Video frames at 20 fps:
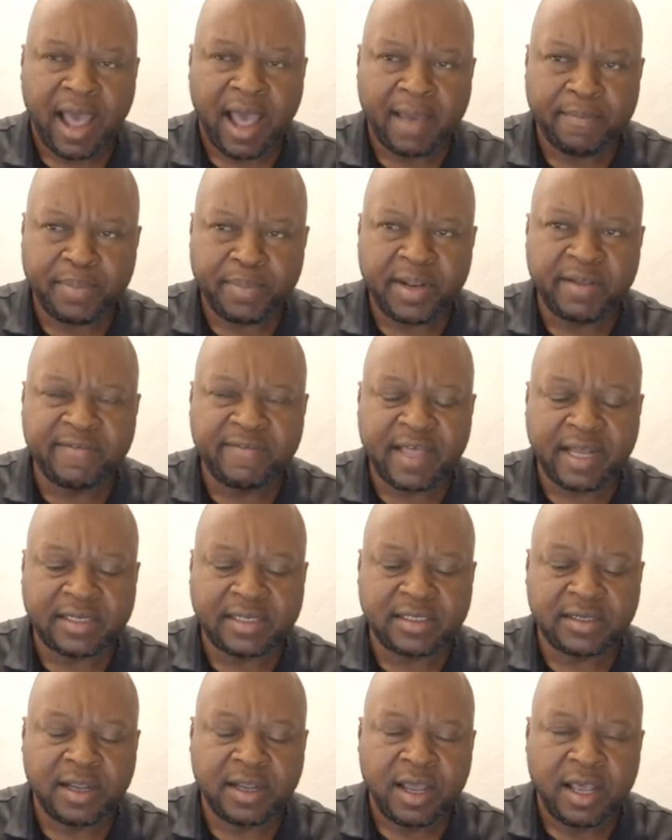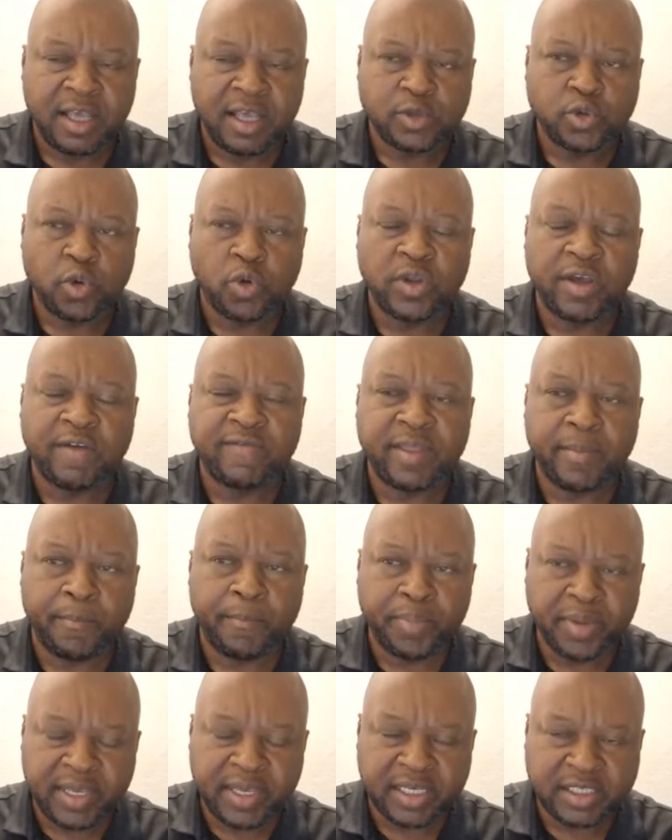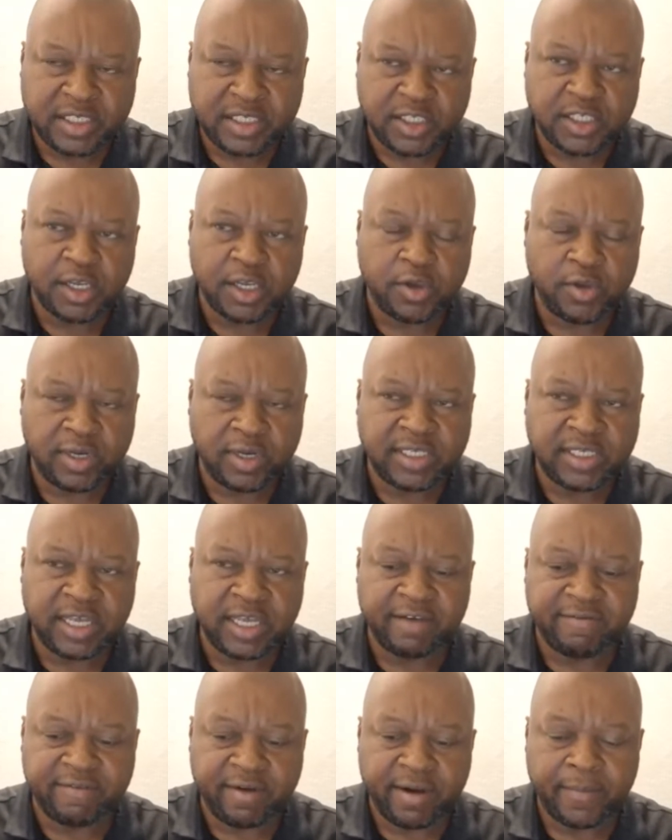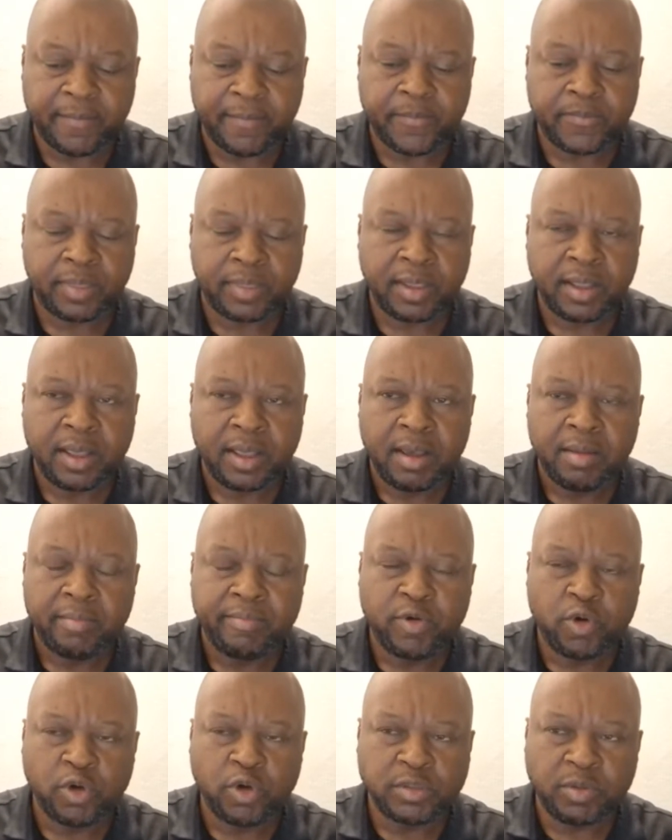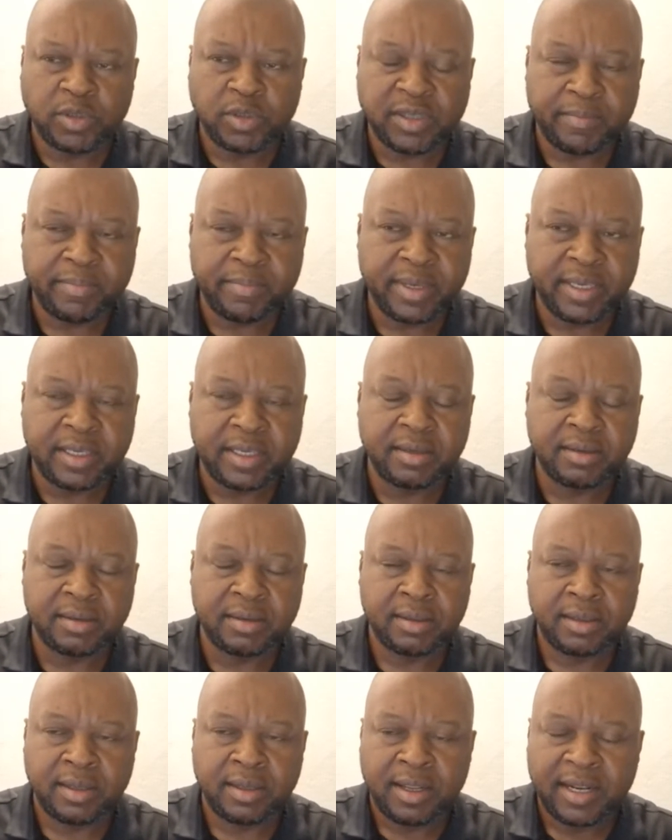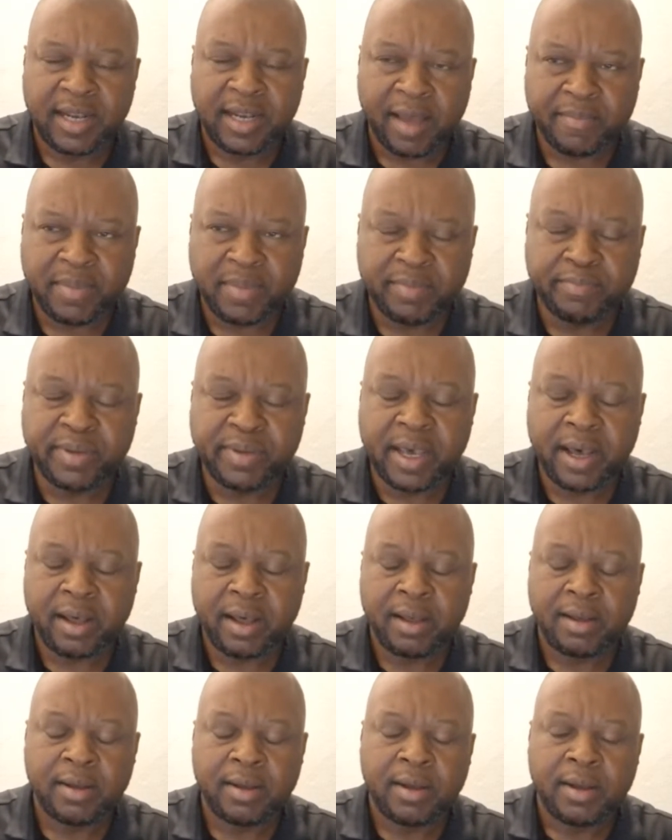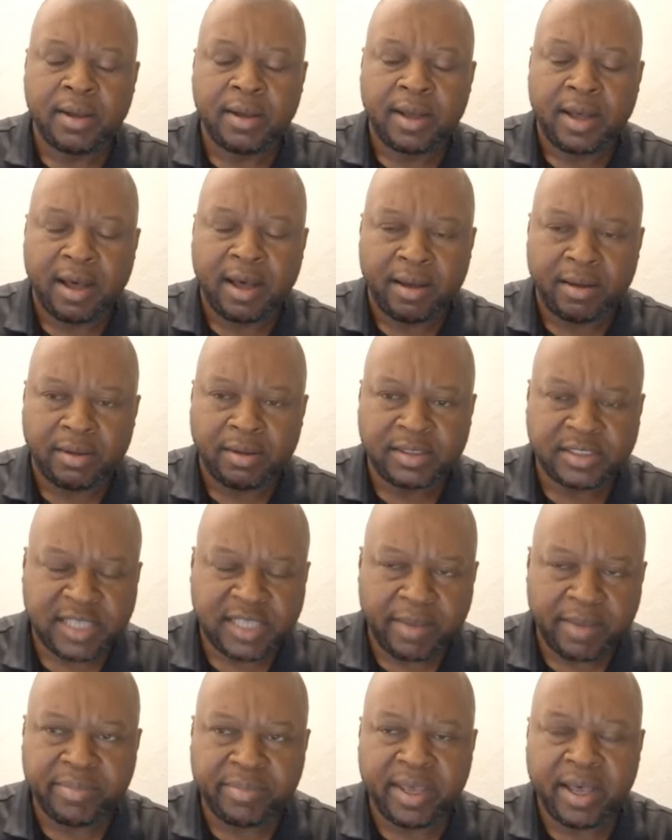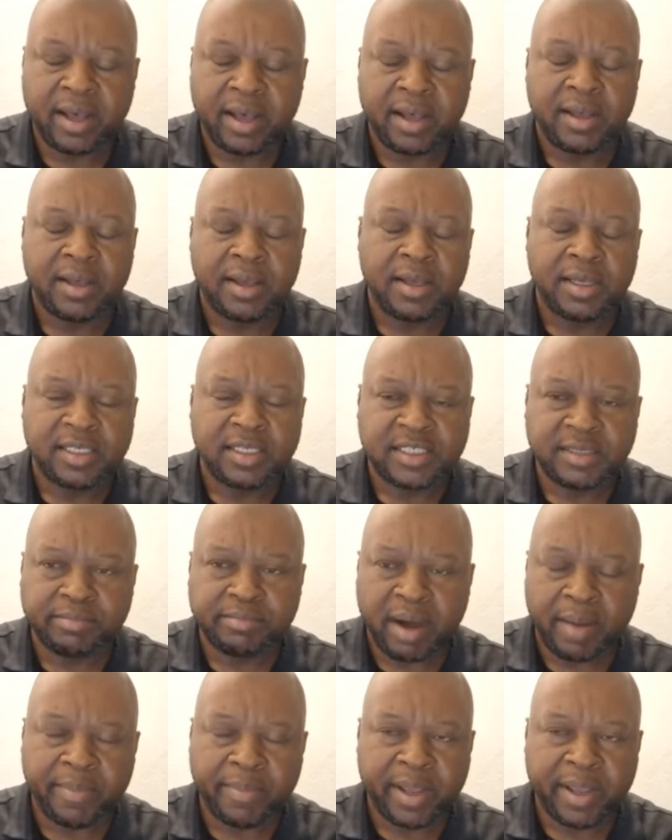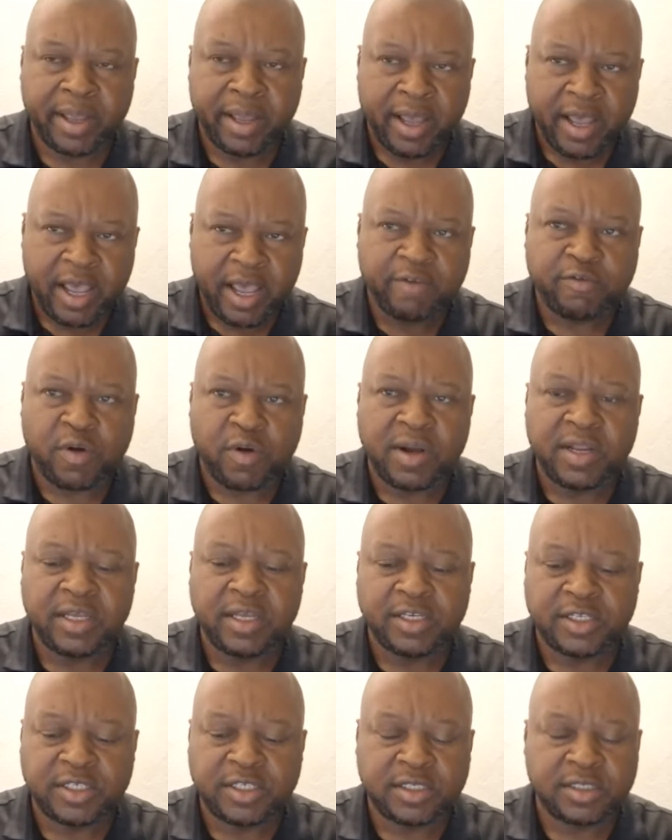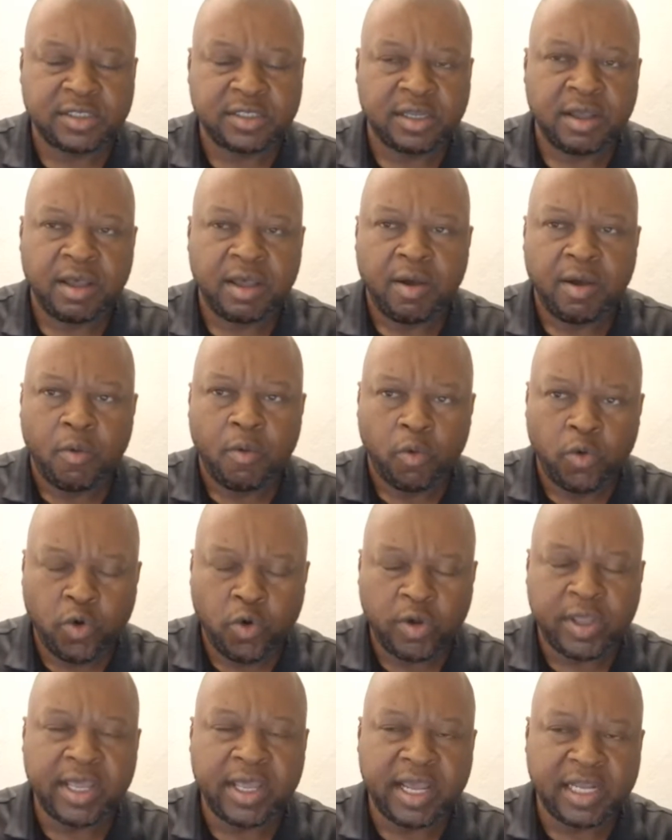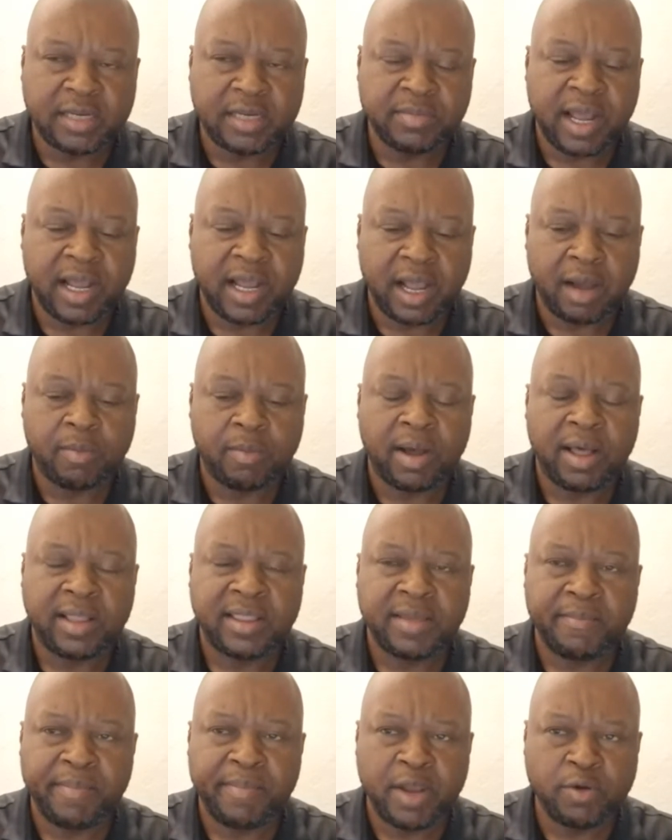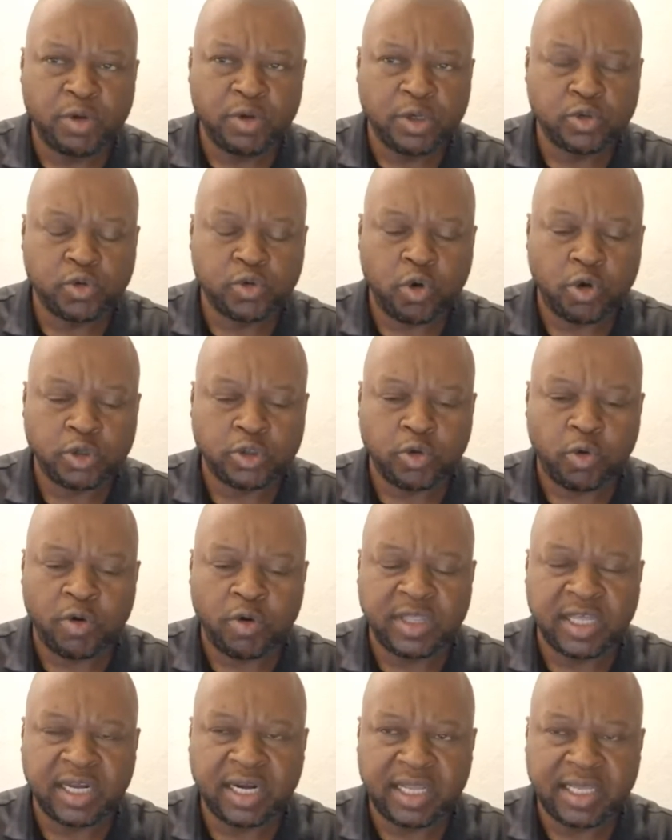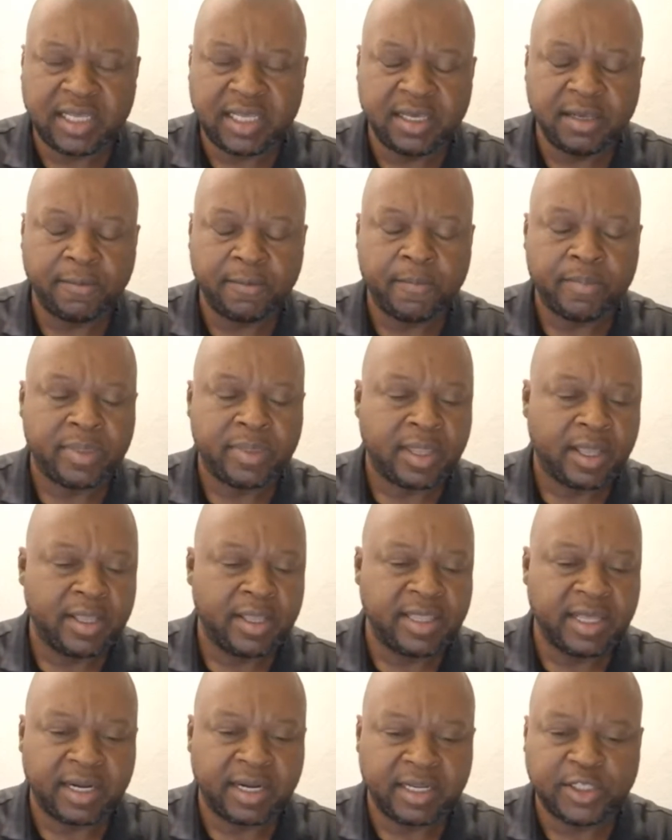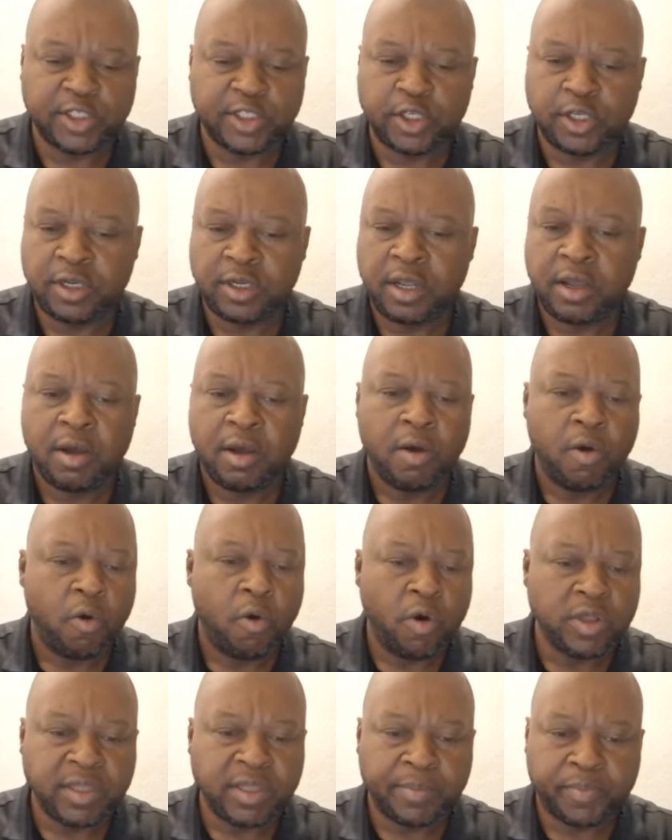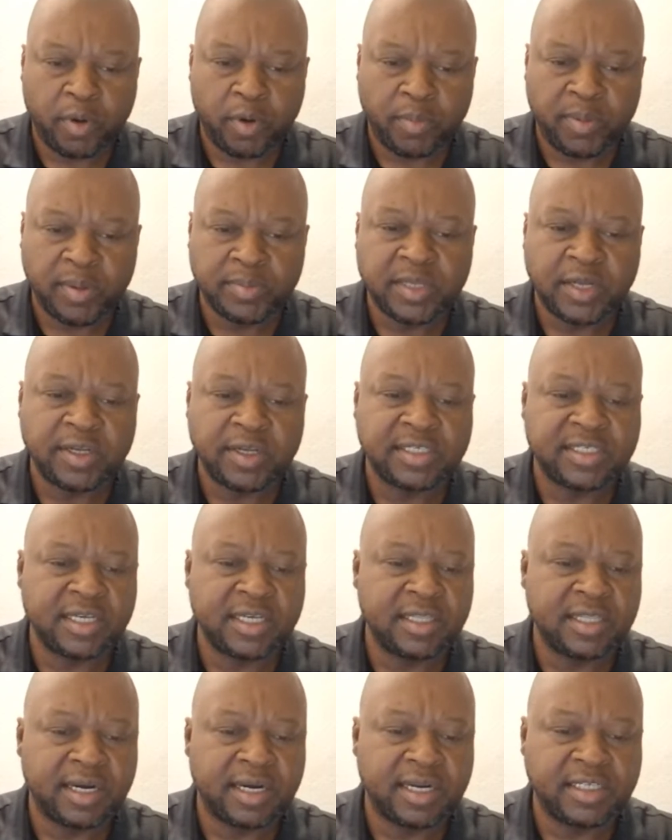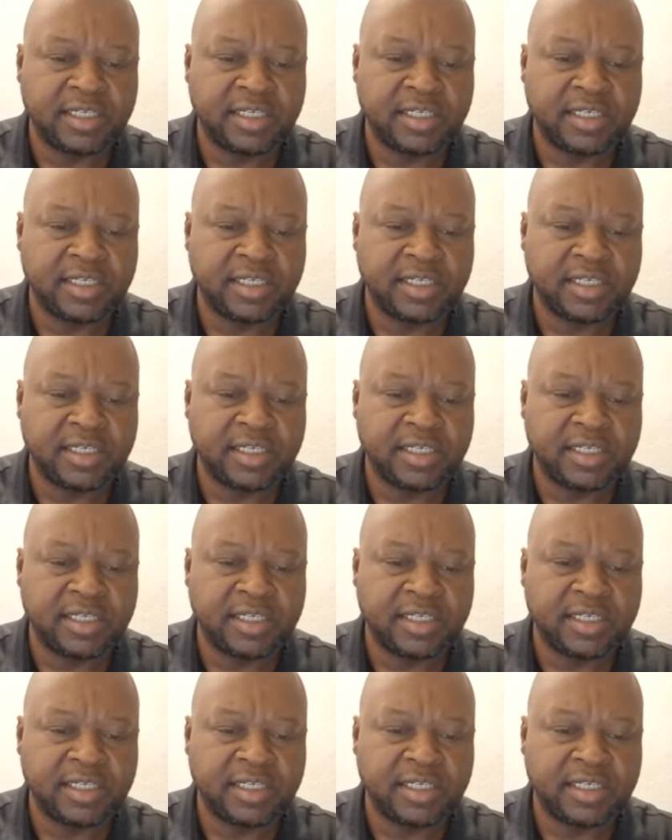I believe that he's going to have the biggest security ever, because Mozambique, Namibia, Zambia, Zimbabwe, everyone is looking at Mnangagwa, the man who has caused all the rigging in the region. All the problems that you're seeing in the